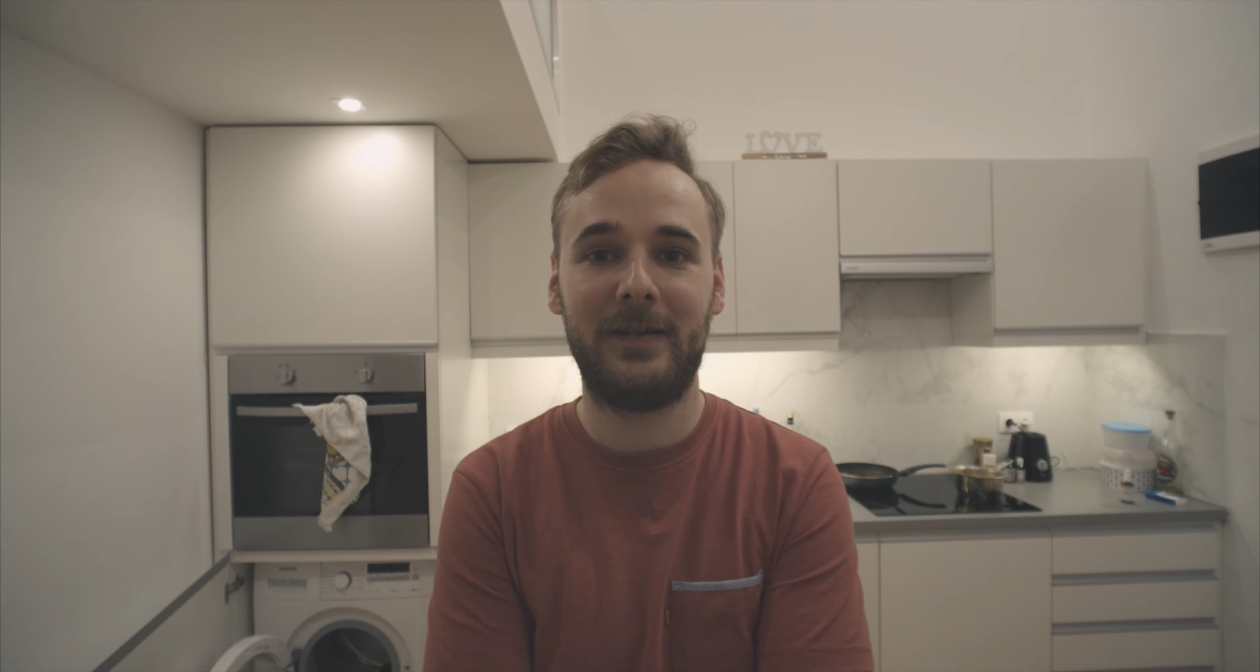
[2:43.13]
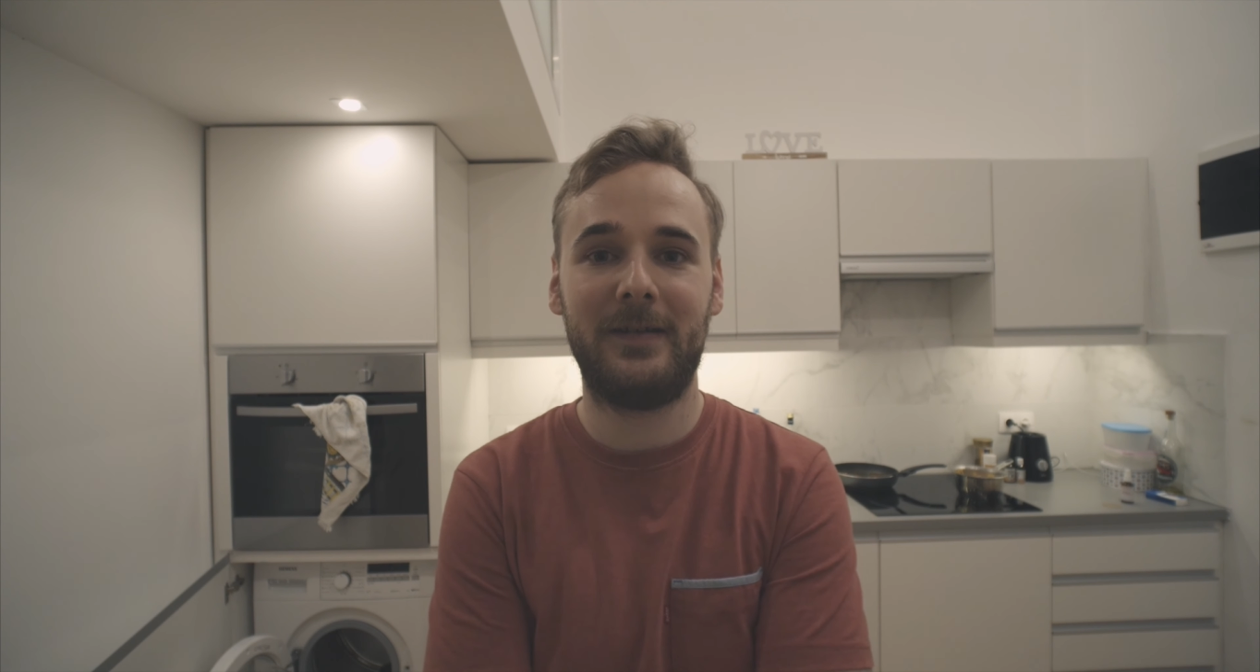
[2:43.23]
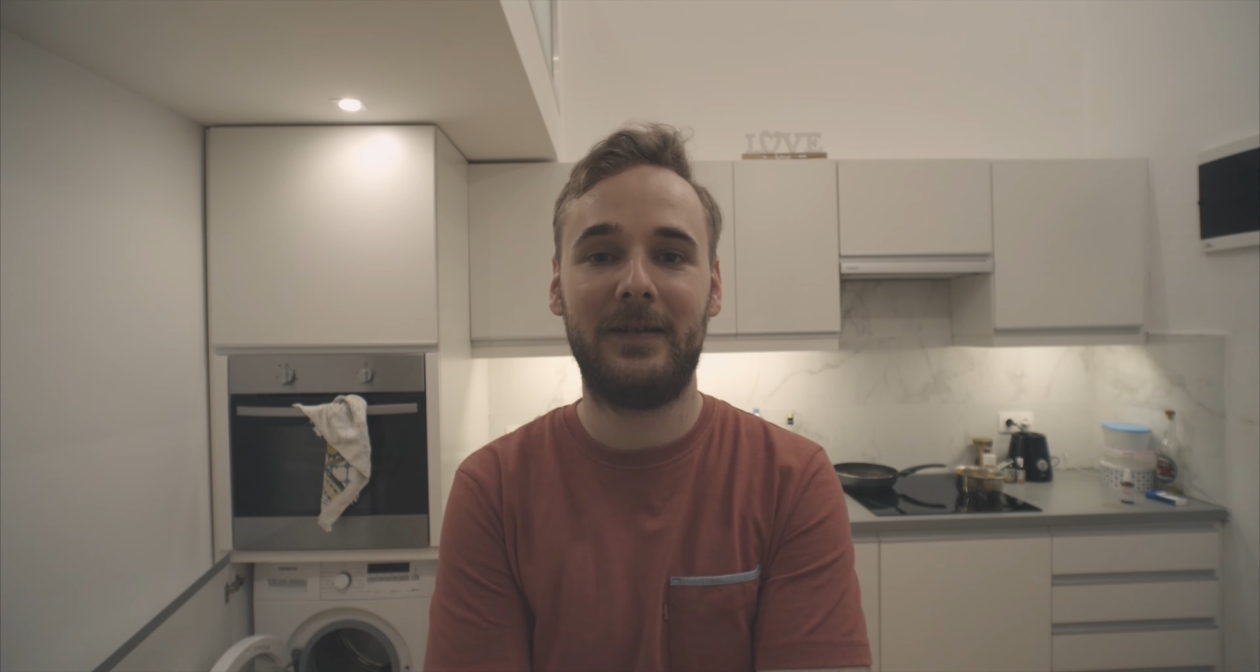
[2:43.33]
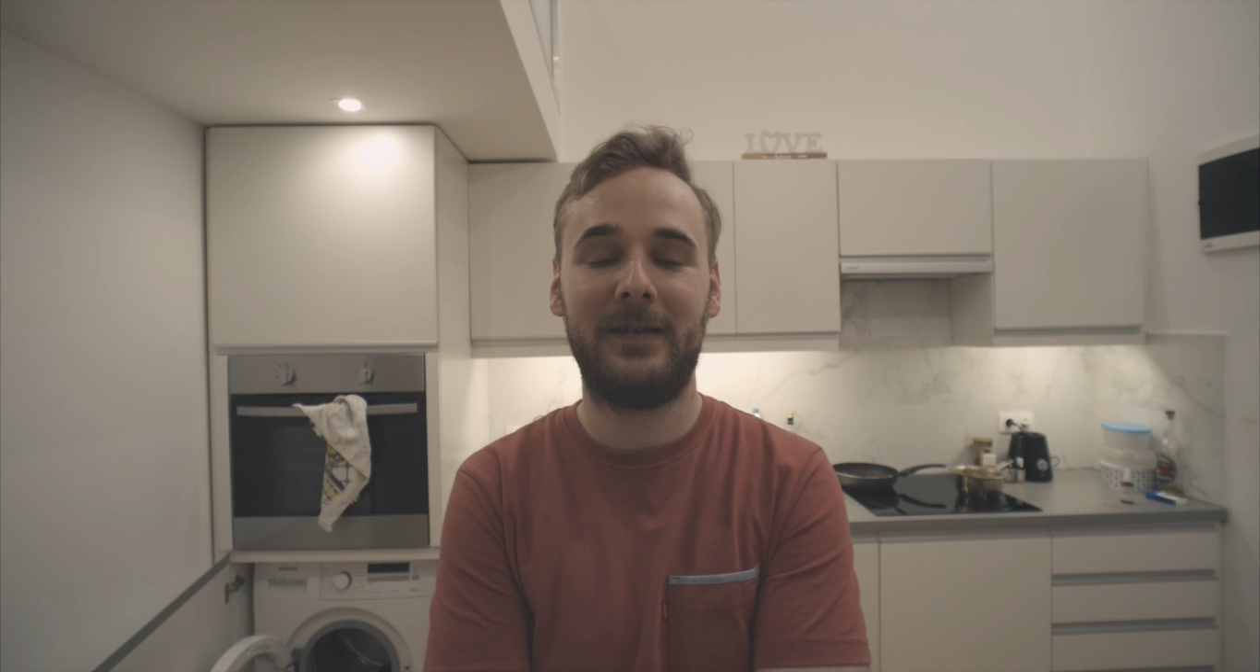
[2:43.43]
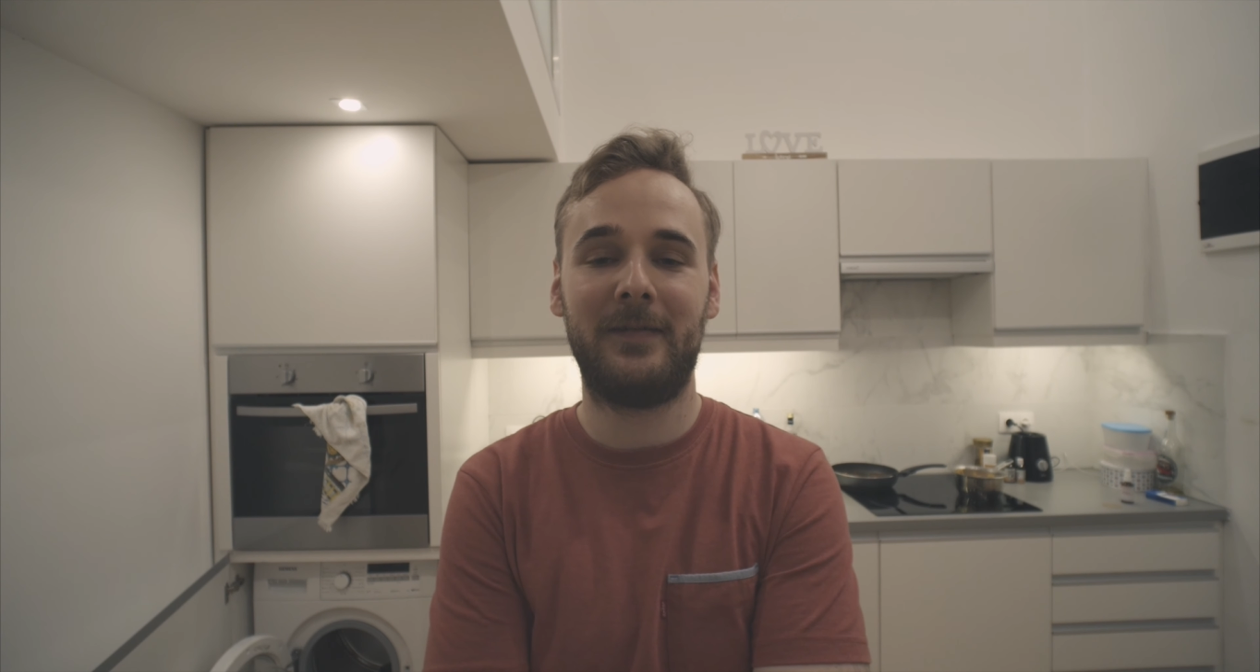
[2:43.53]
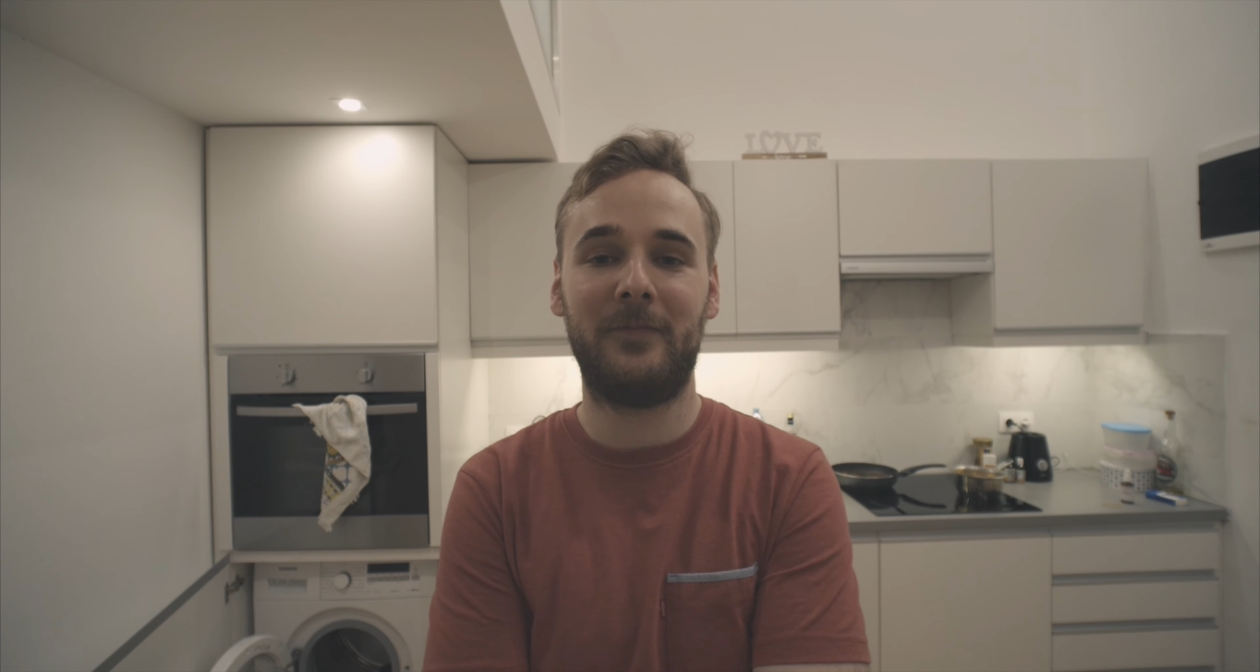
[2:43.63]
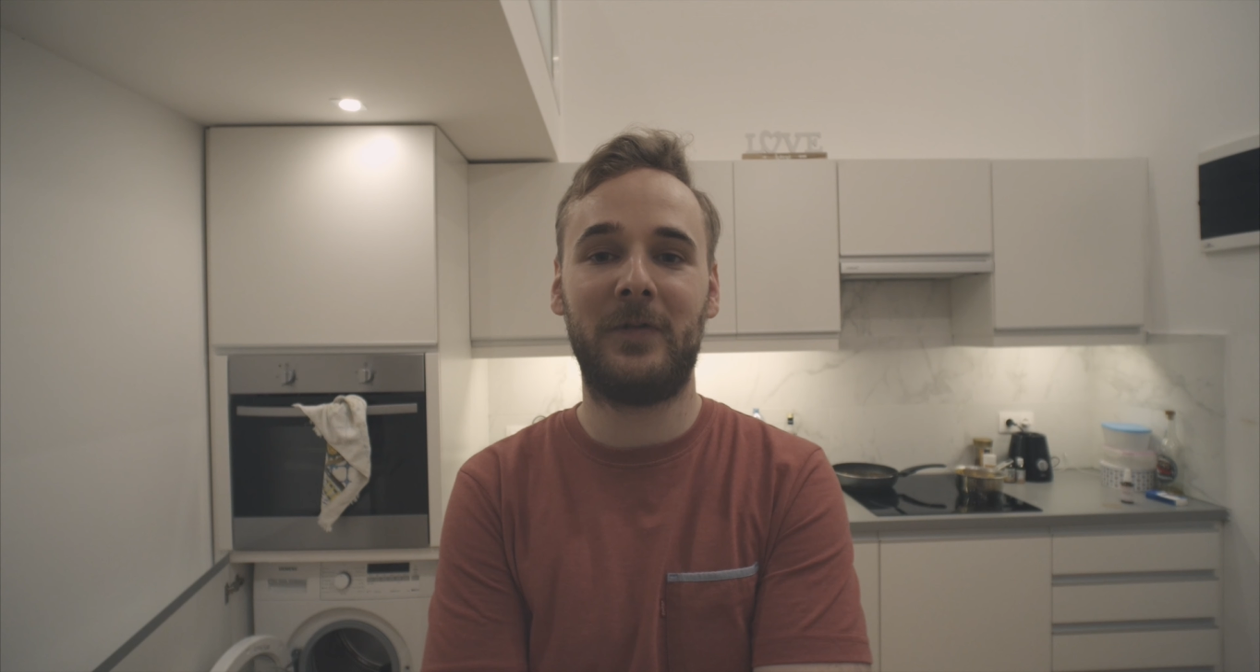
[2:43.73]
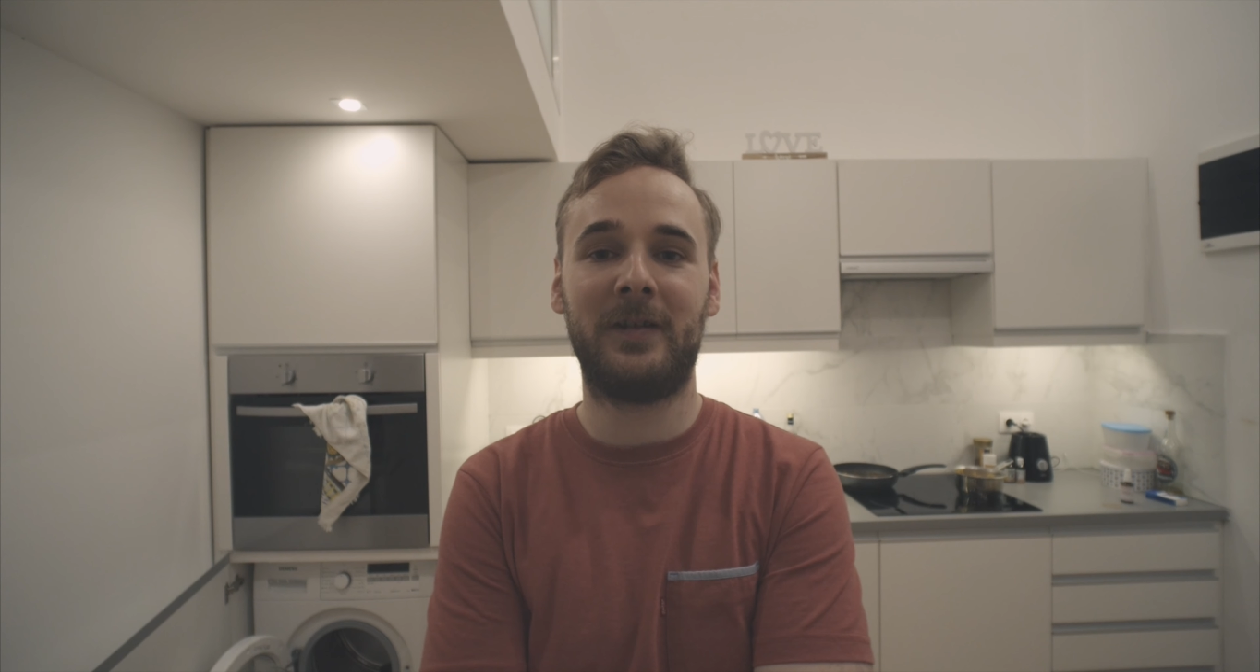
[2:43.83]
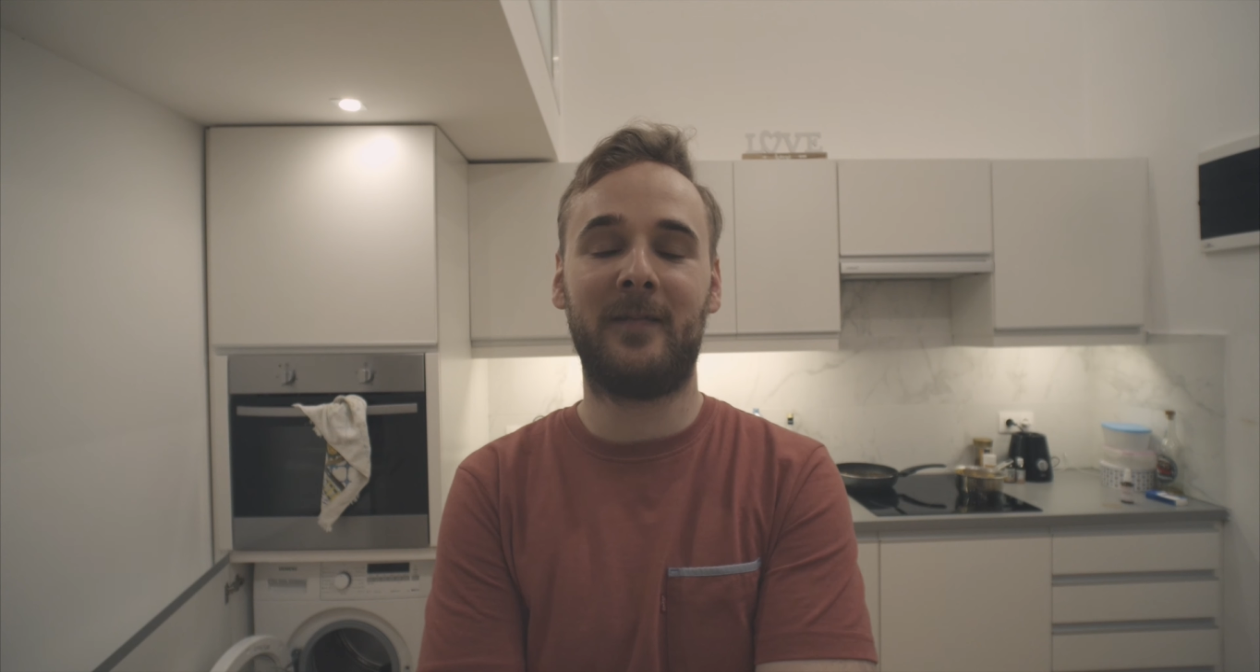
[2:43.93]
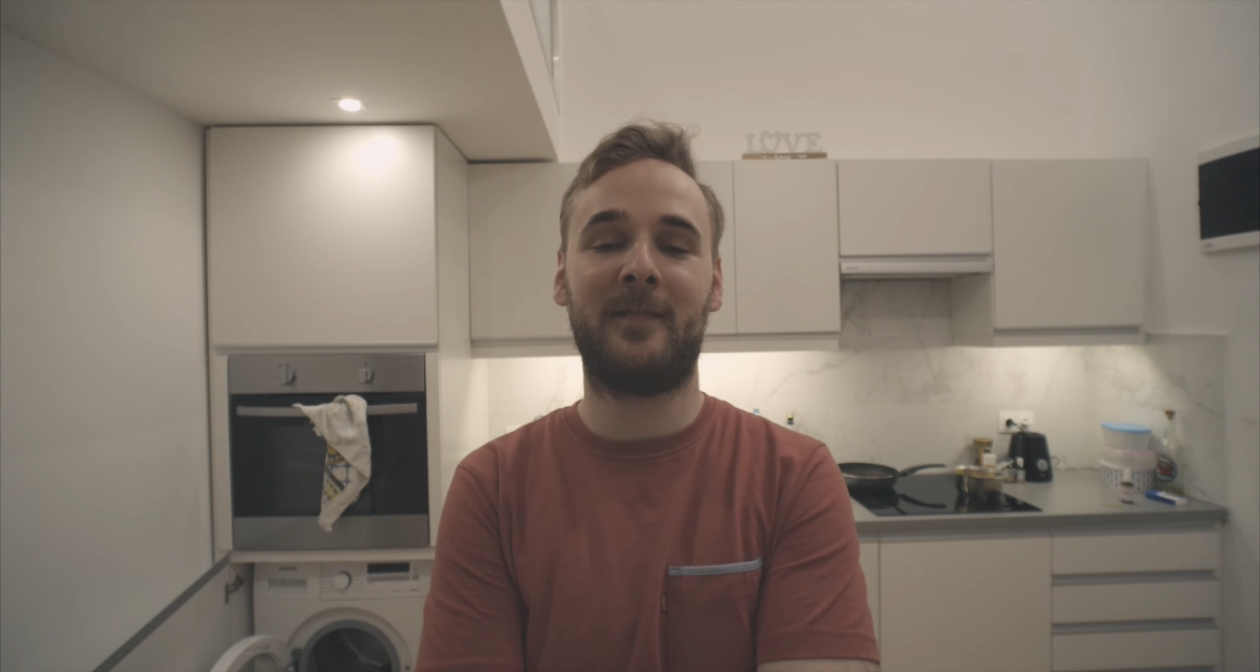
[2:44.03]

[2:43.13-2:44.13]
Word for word: and what the